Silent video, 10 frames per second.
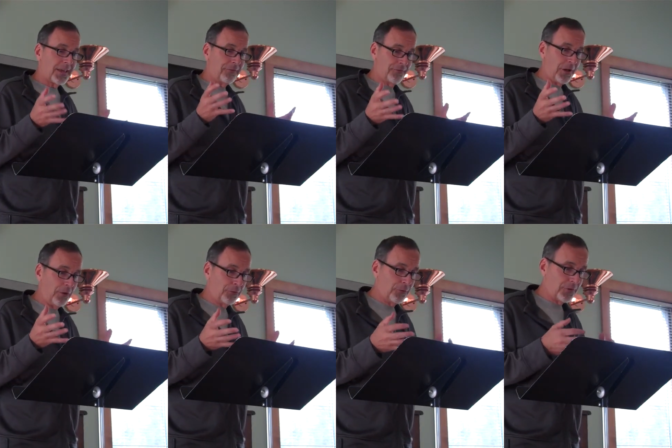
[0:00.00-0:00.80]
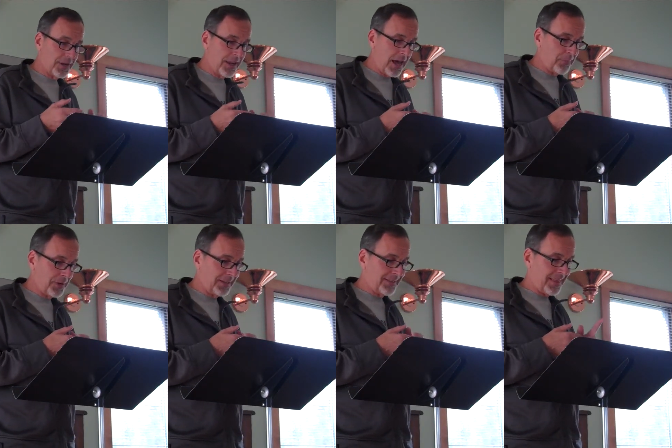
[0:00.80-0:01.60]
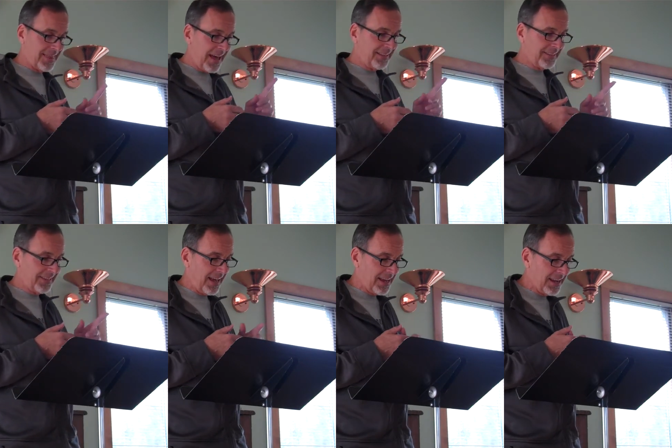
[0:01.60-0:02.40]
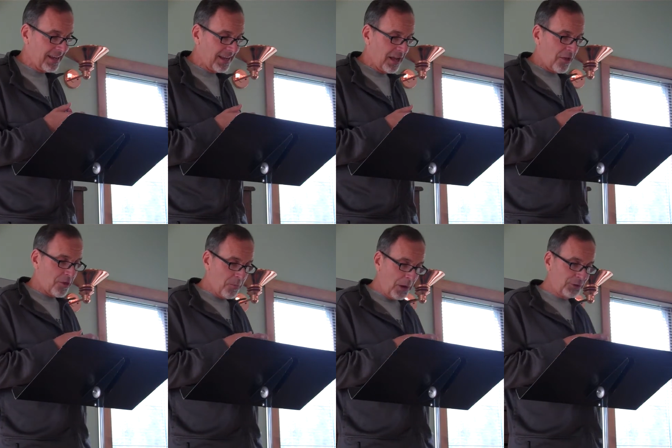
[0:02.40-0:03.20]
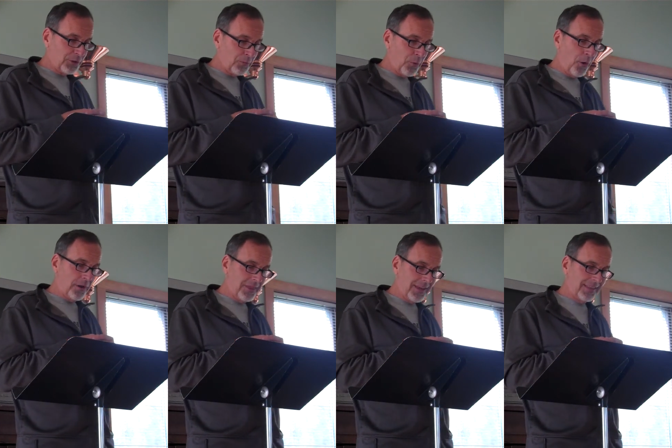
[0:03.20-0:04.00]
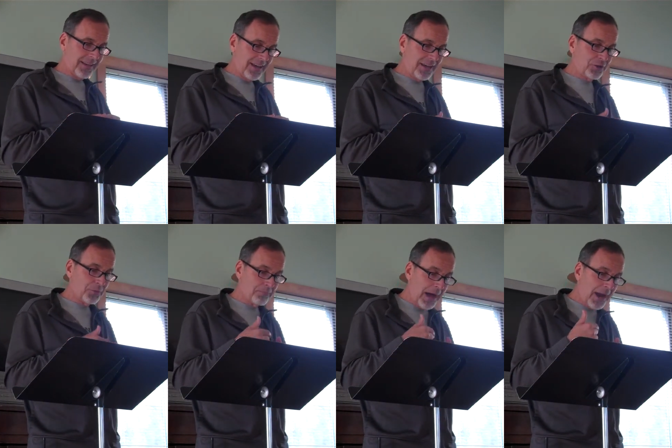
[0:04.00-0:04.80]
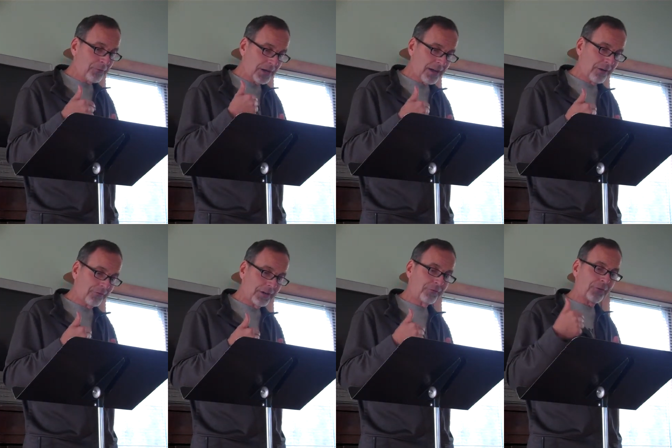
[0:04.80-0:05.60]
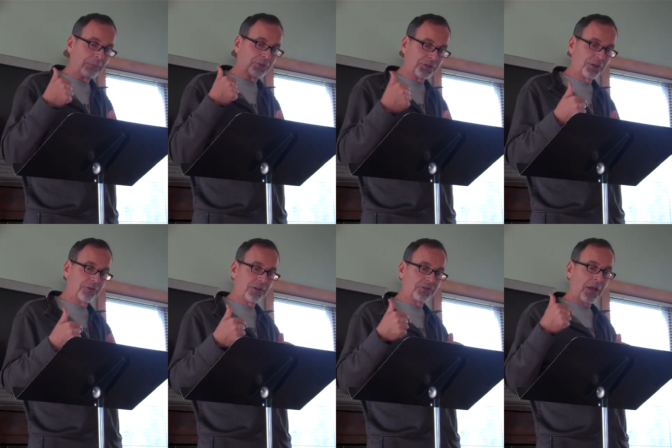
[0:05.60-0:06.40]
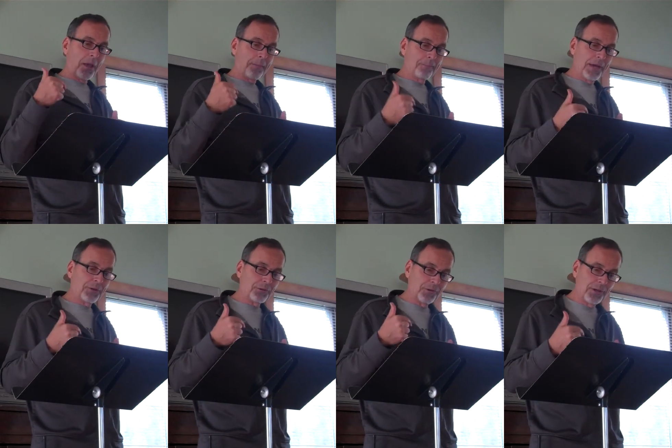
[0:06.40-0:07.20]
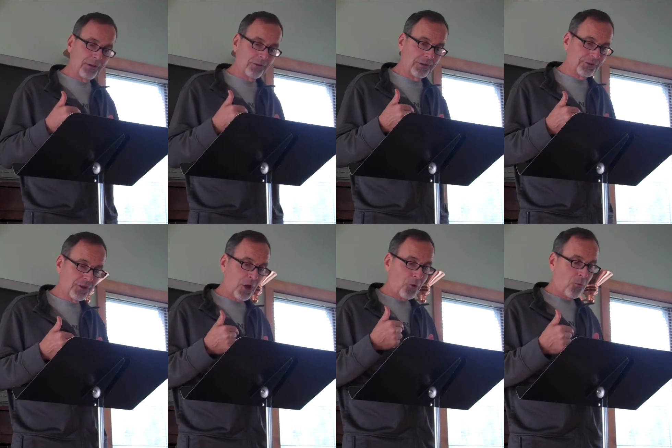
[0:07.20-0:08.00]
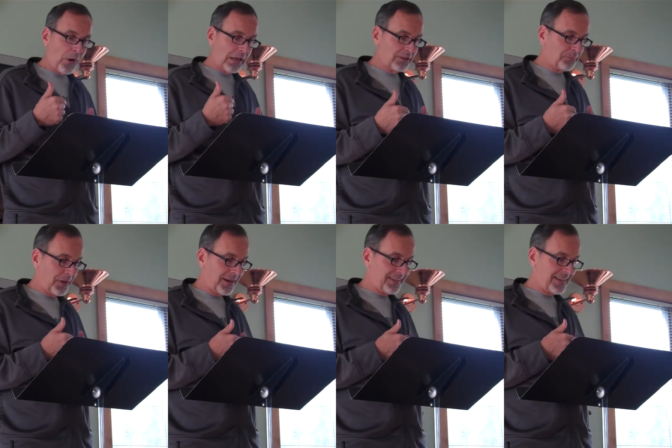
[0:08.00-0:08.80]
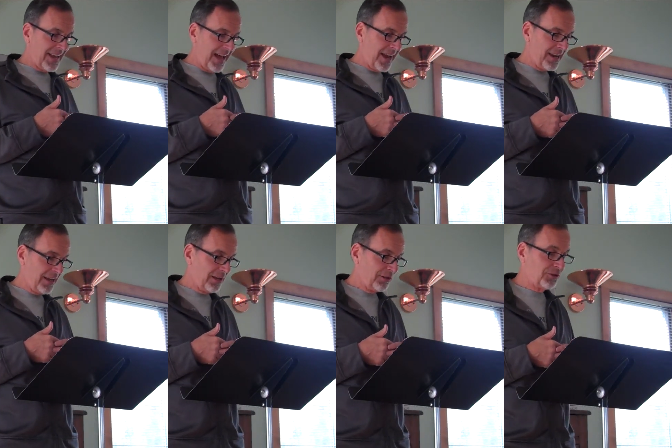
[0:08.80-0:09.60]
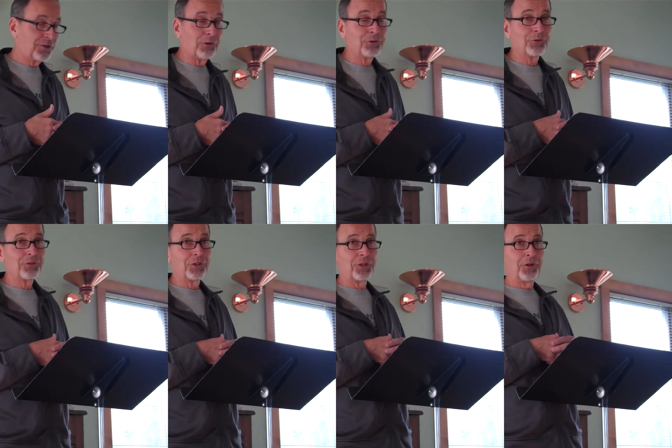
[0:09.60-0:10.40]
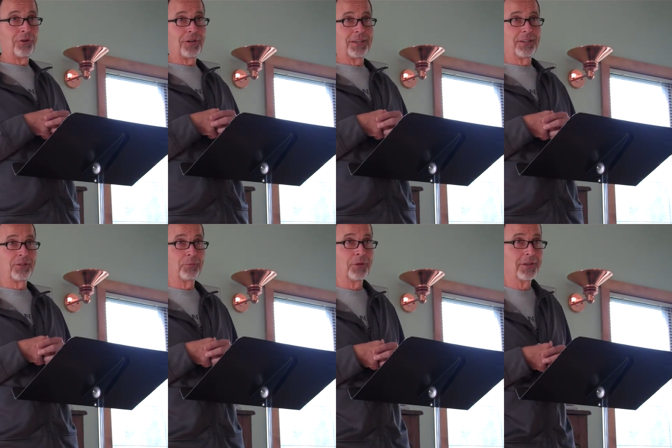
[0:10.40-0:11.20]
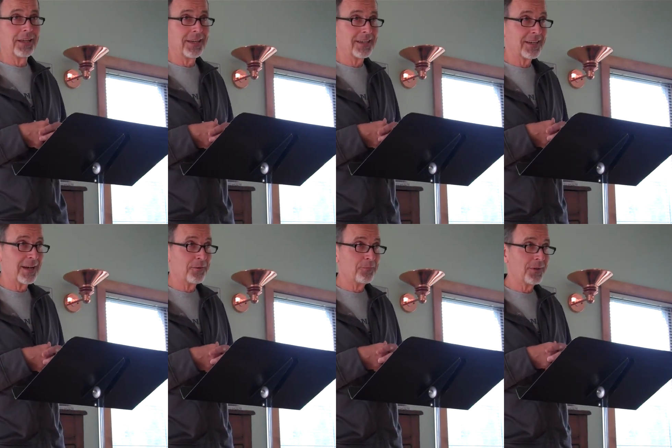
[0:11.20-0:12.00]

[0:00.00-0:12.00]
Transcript: He fell through the net. But he said, that said, the most important thing that led to my recovery from serious mental illness was being denied Social Security disability income.